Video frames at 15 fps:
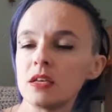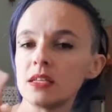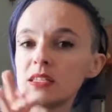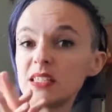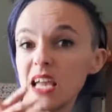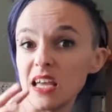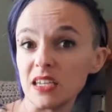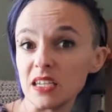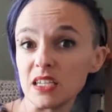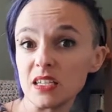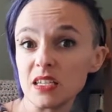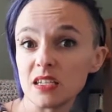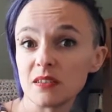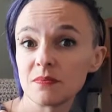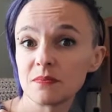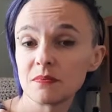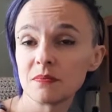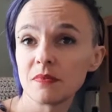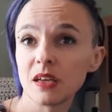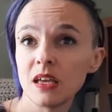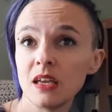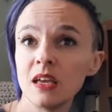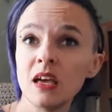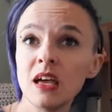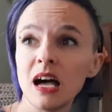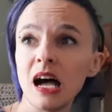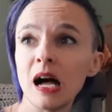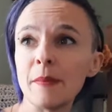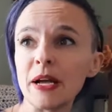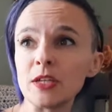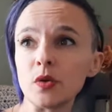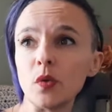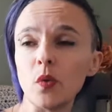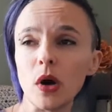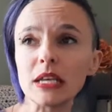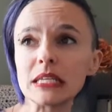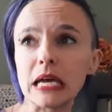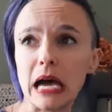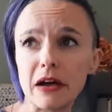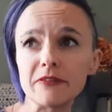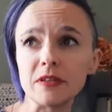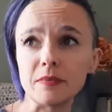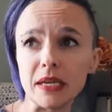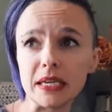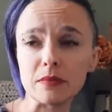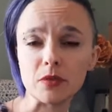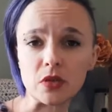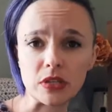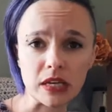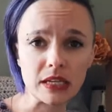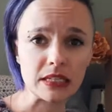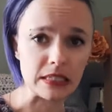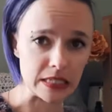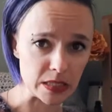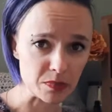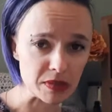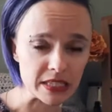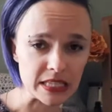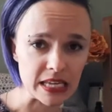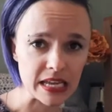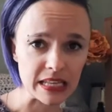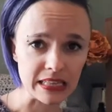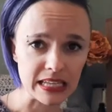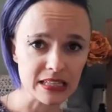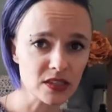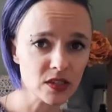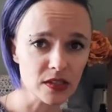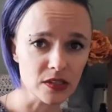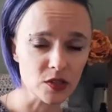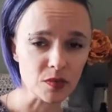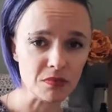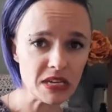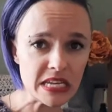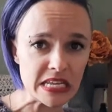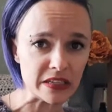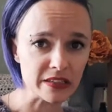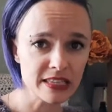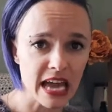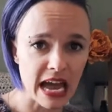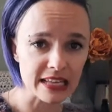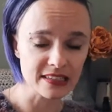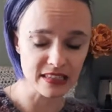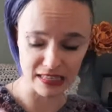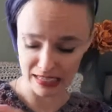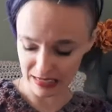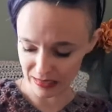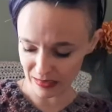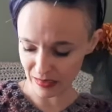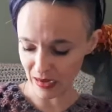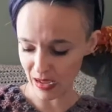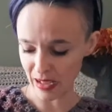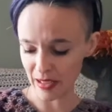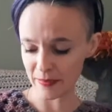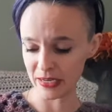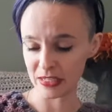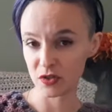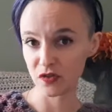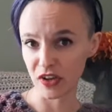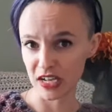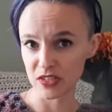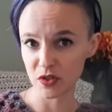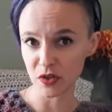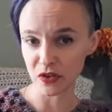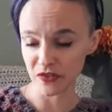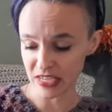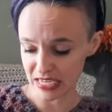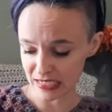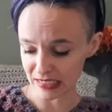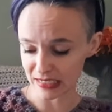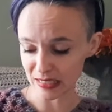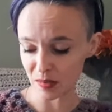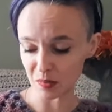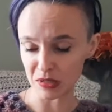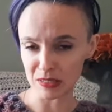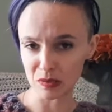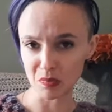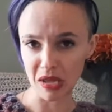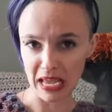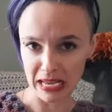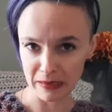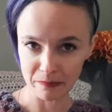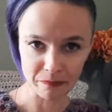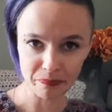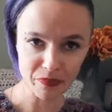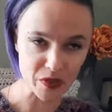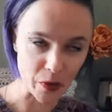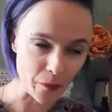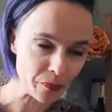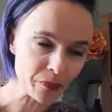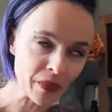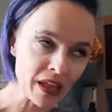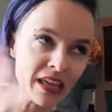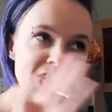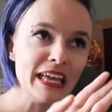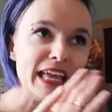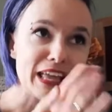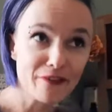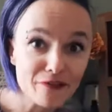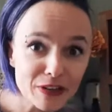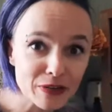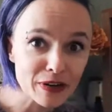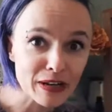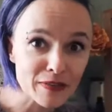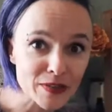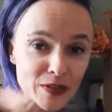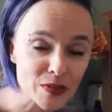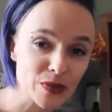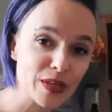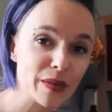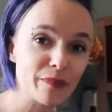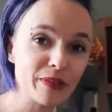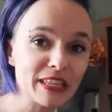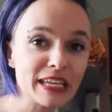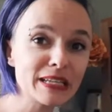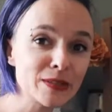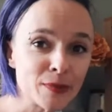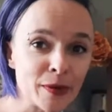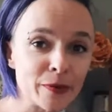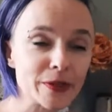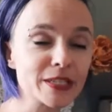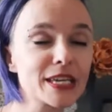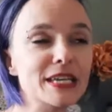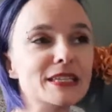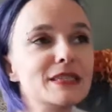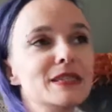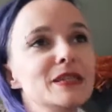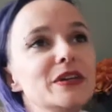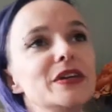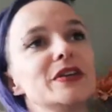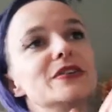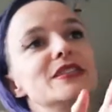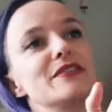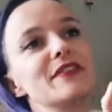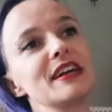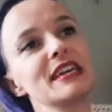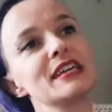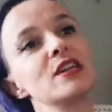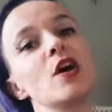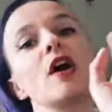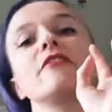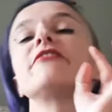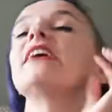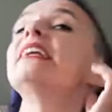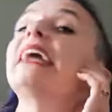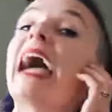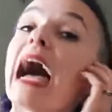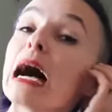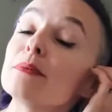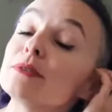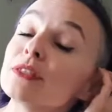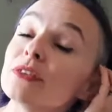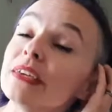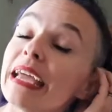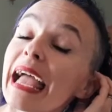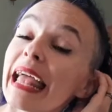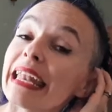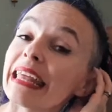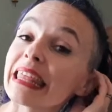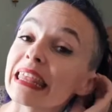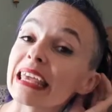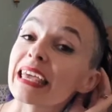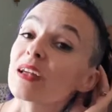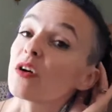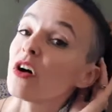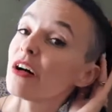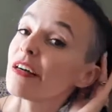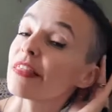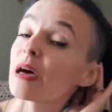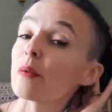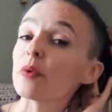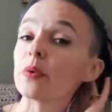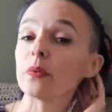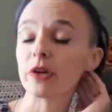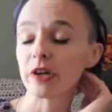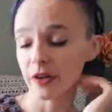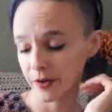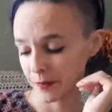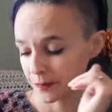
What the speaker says: sand it. I don't want to have to make him do that because he's busy, and that's such a menial task that, I mean, it's faster if he does it, but it's a pain. So if we don't have to do that, but that is my worst case scenario, is if I cannot find absolutely anything at all that would work.